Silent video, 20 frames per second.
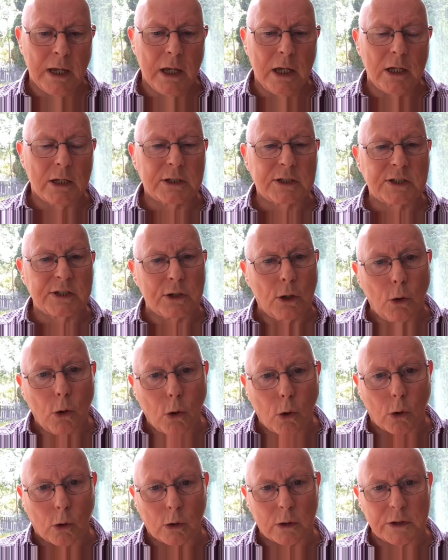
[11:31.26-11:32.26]

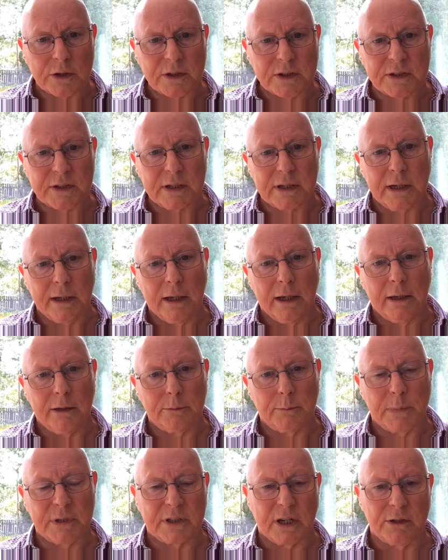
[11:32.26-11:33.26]
Swords,
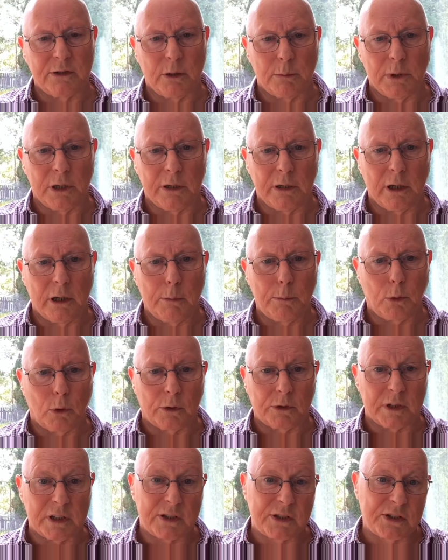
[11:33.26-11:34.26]
beside Dublin
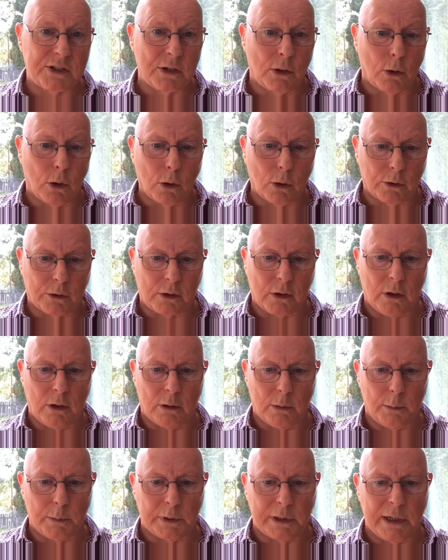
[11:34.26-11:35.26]
Airport, the Sword
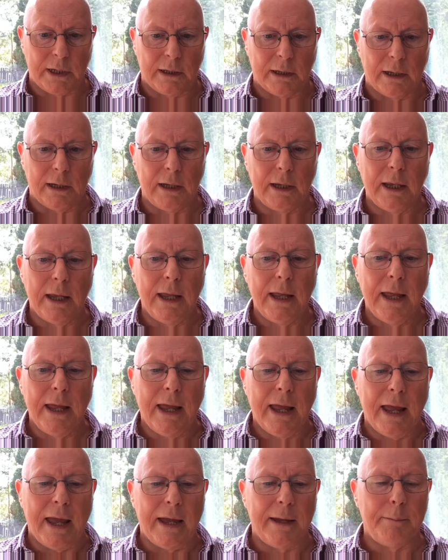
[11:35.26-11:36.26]
Columbkille.
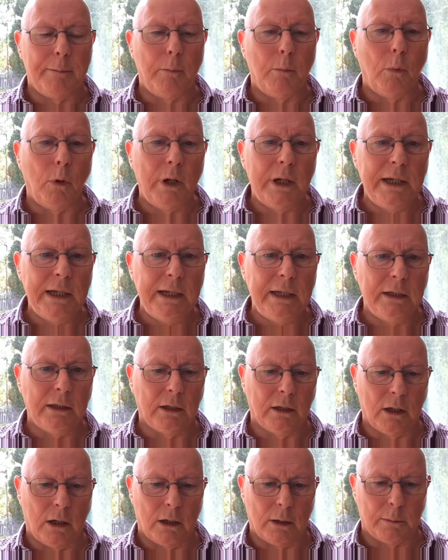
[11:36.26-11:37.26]
Muine
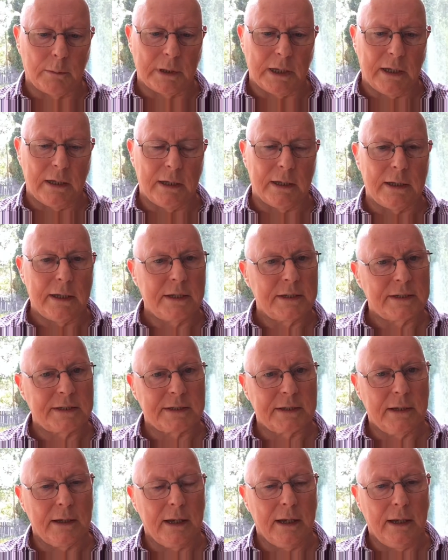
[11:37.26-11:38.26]
Columbkille
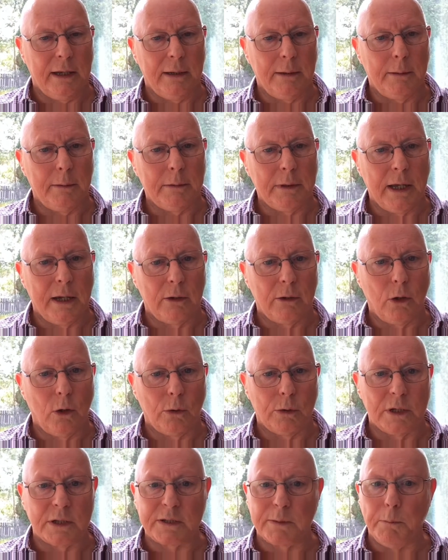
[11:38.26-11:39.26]
is now
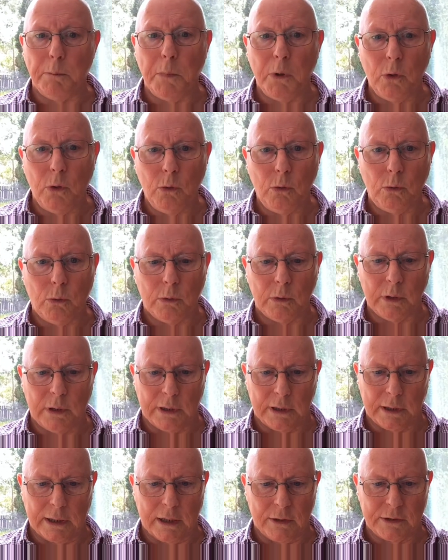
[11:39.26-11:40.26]
known as Moon
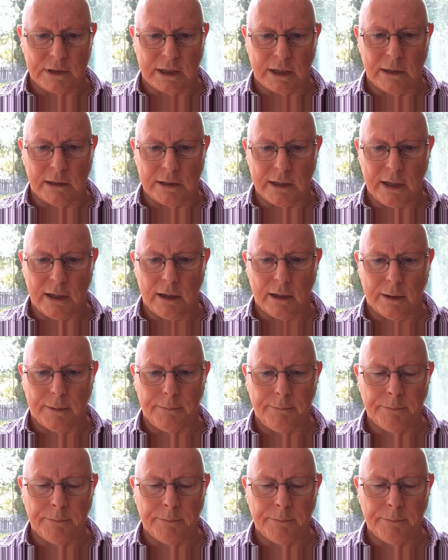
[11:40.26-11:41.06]
in County Kildare.